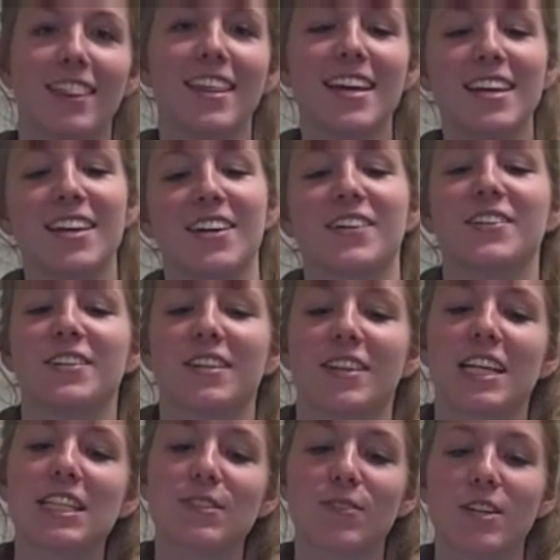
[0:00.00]
Thank you.
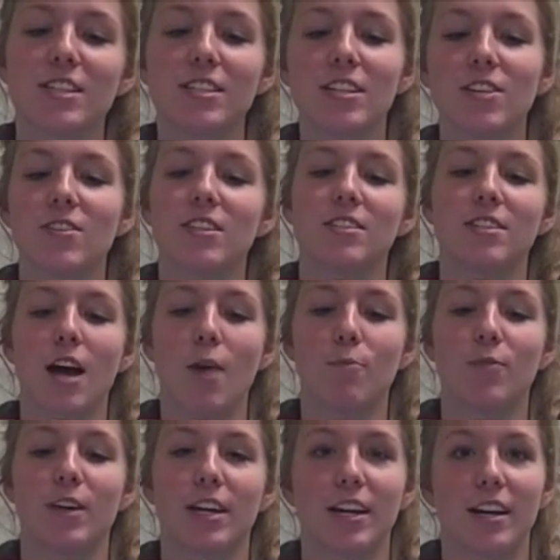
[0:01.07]
Let's first look at this top
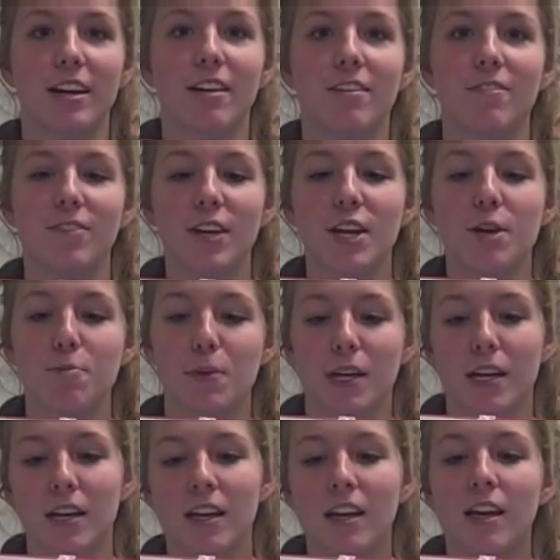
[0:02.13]
figure, figure
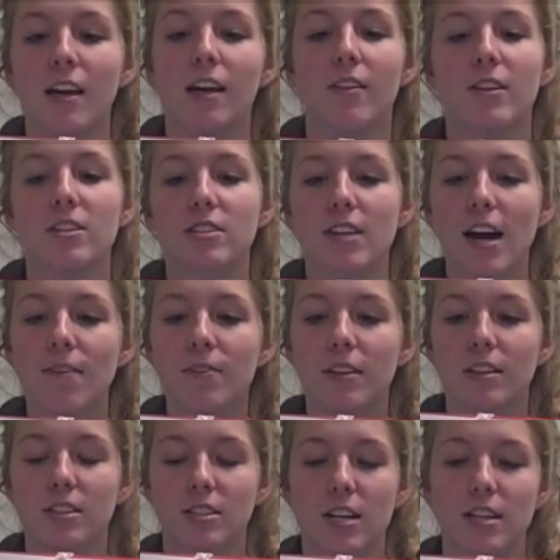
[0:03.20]
B. This graph
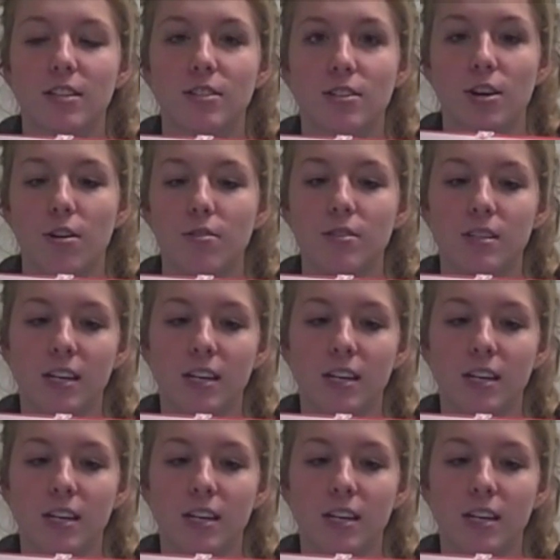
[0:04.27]
illustrates toads